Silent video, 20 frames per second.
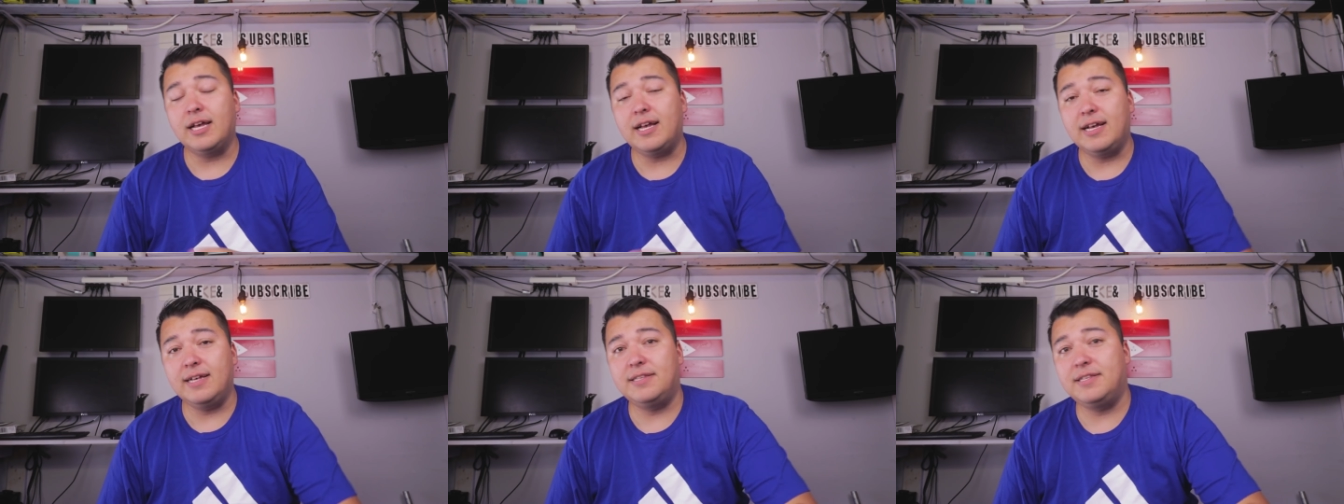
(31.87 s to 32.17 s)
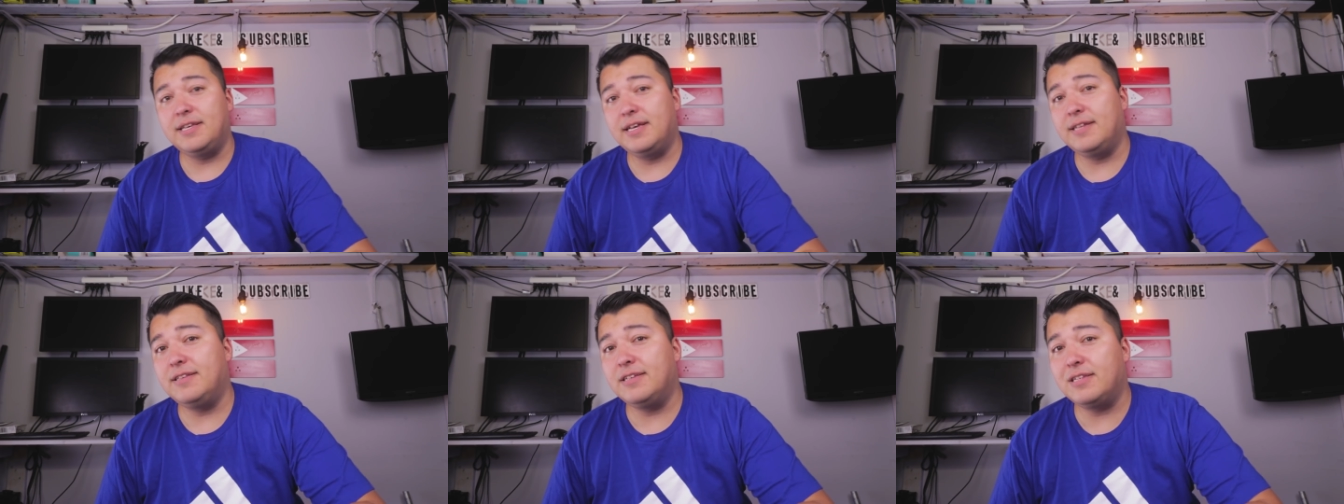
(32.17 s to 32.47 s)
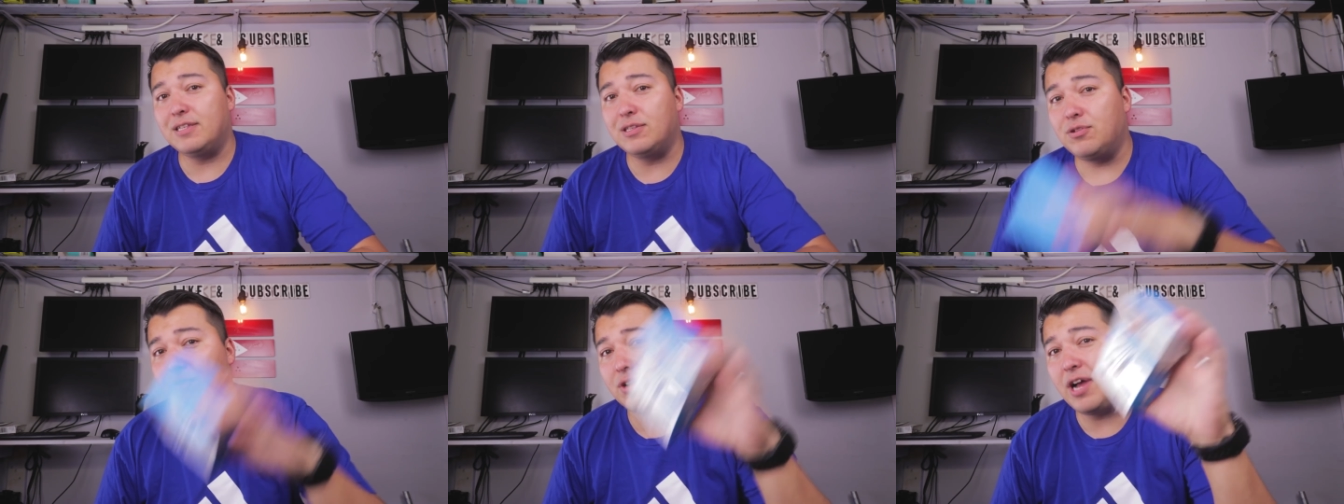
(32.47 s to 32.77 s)
Like I said,
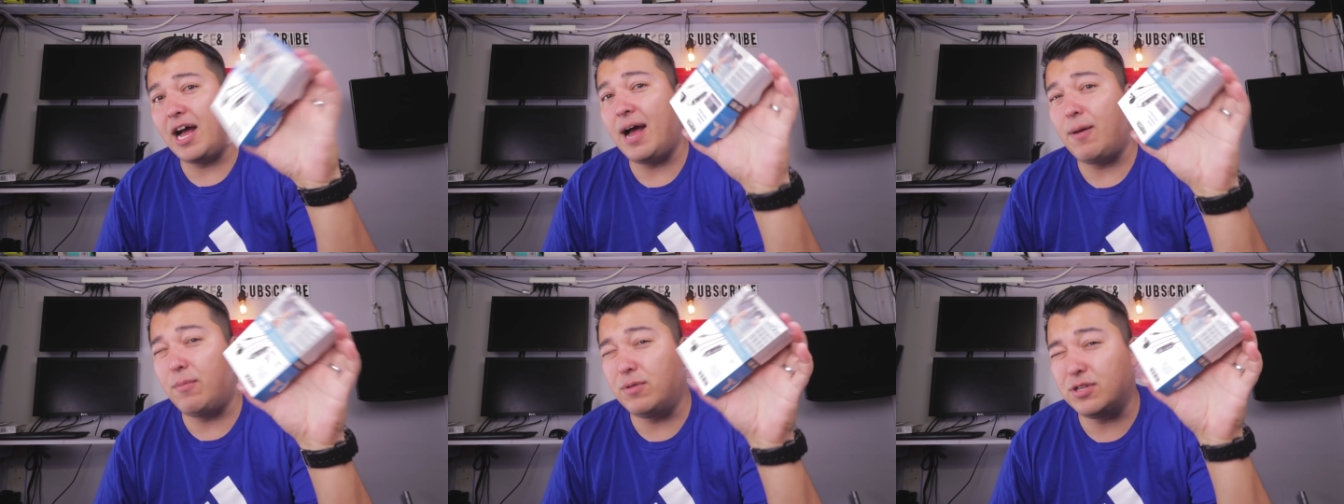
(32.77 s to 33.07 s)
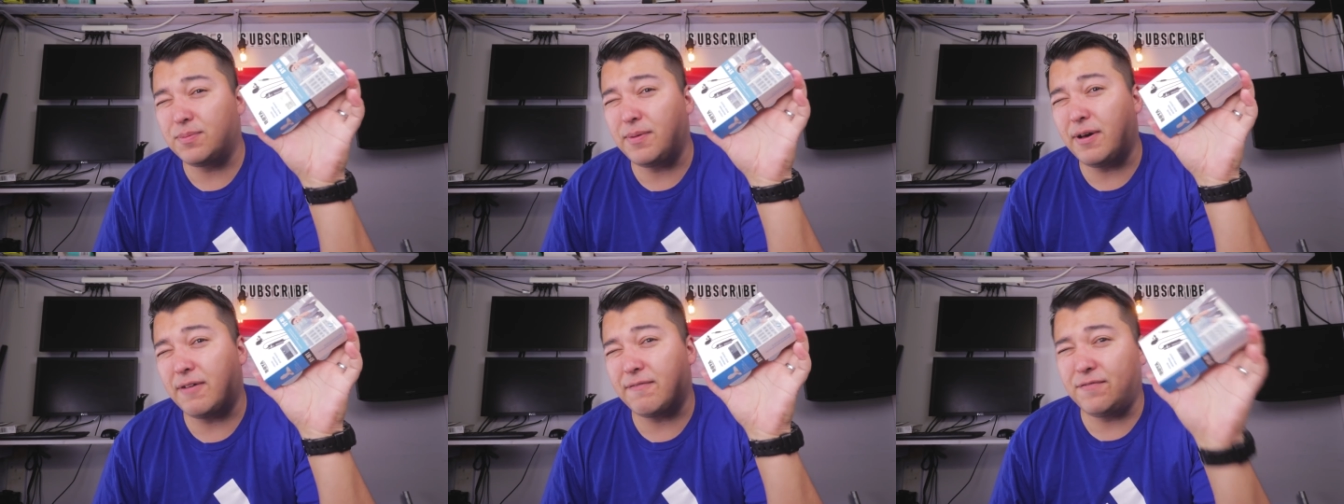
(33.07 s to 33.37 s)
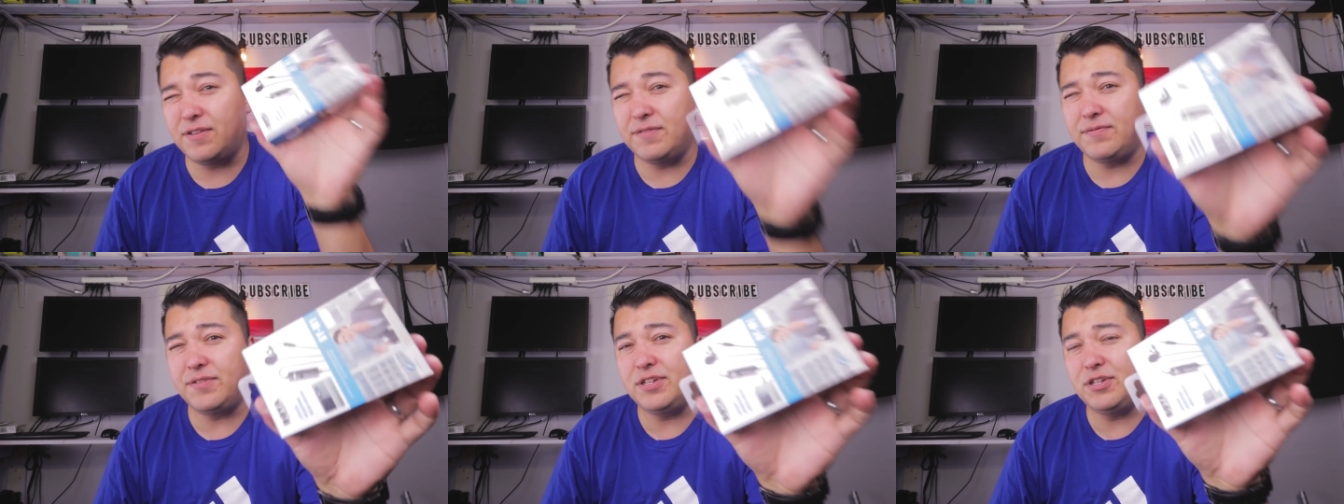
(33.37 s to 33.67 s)
this little guy was
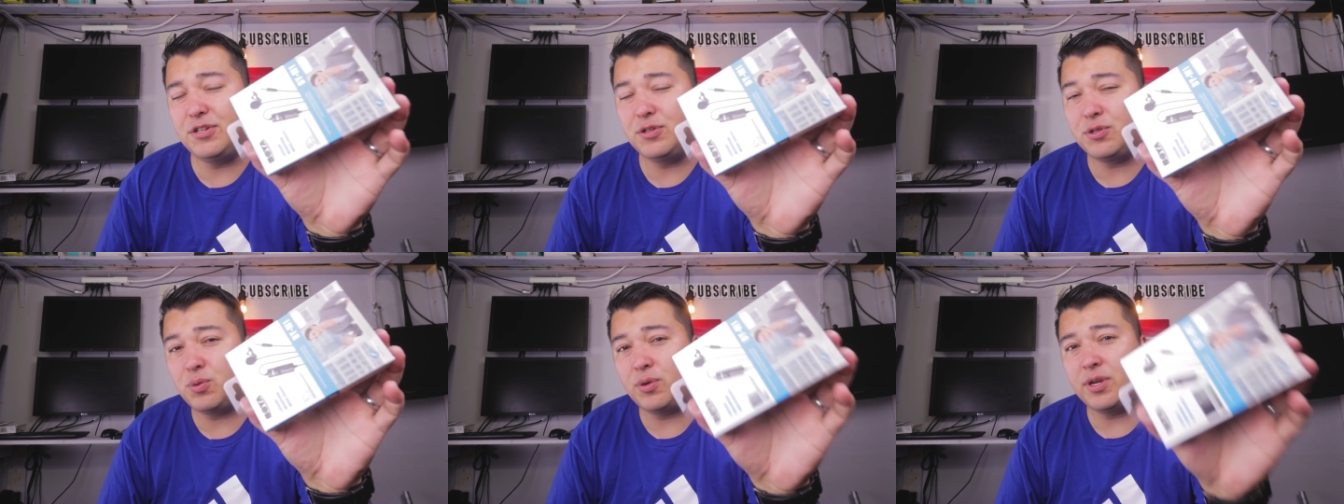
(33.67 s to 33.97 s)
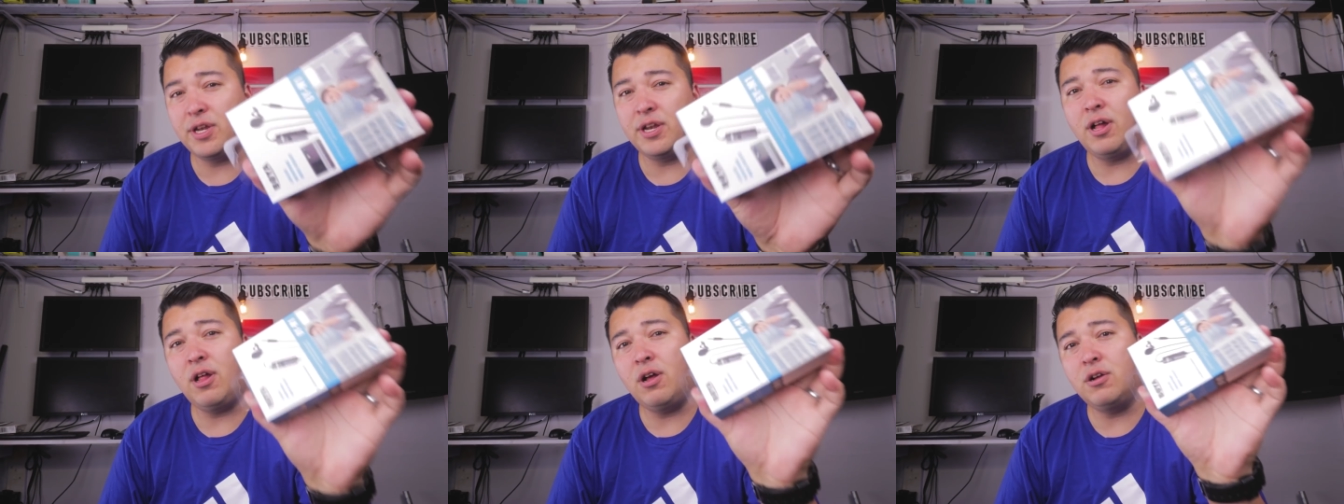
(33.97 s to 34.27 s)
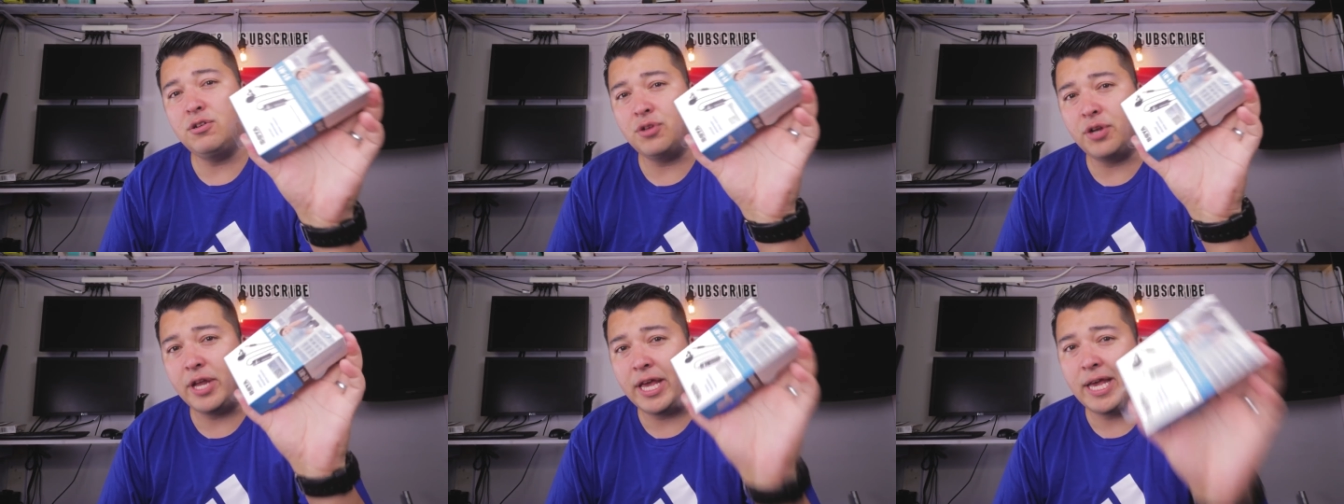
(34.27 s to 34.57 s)
about fifteen to twenty dollars on